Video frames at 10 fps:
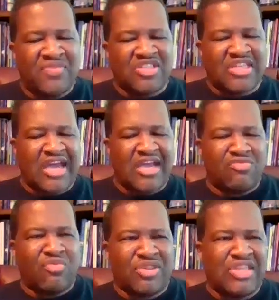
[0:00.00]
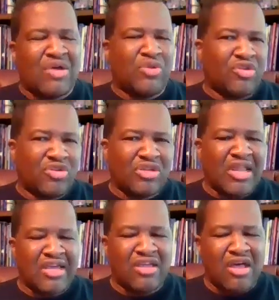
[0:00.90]
Decide what that will look
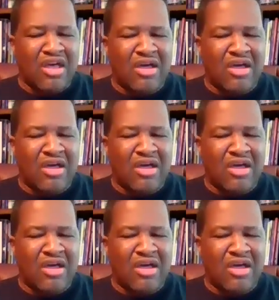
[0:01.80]
like.